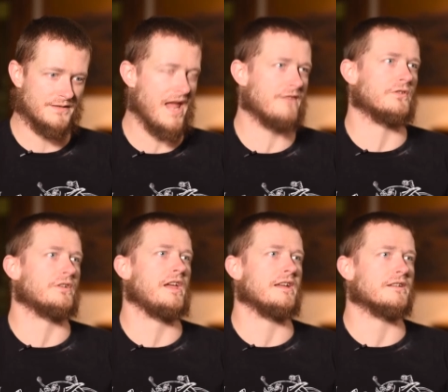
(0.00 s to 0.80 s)

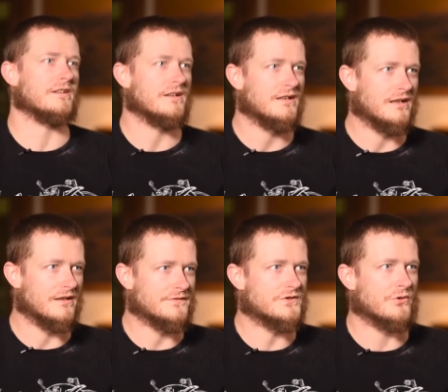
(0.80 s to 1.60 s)
Cavalcade
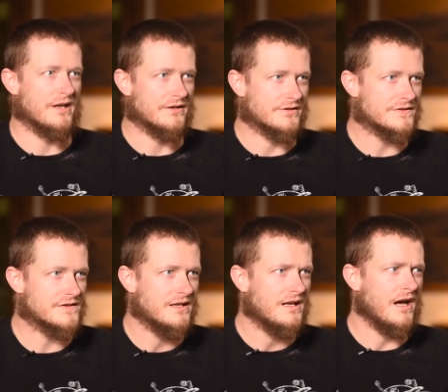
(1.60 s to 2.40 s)
of trainers.
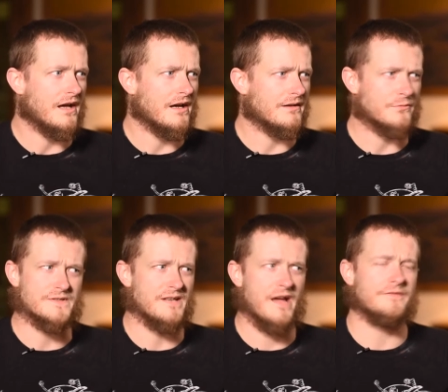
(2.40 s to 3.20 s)
I
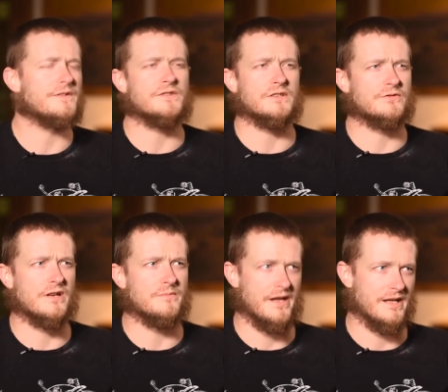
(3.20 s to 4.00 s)
was not officially
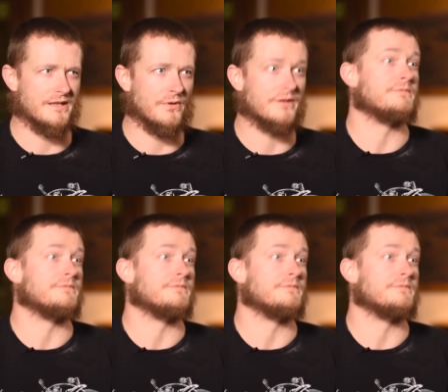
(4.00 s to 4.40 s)
trained by anyone.